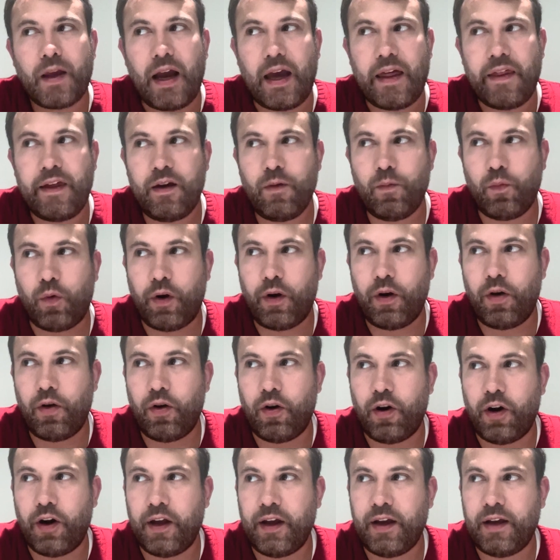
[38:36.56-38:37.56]
I think one
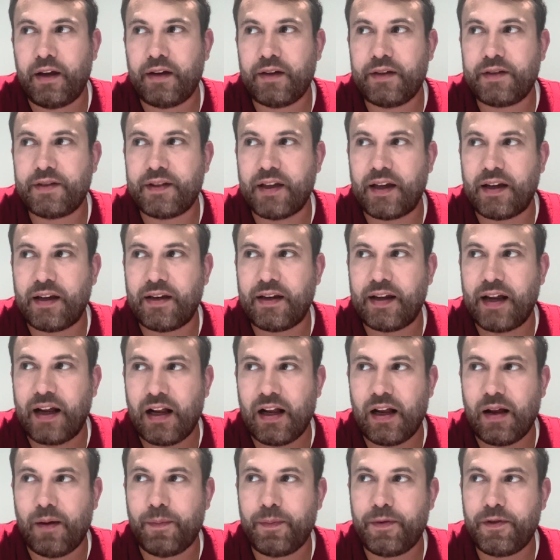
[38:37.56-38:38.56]
learning is that it
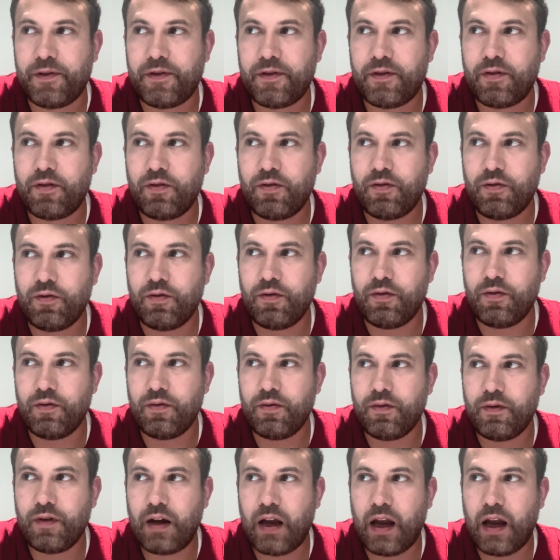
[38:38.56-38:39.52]
helps to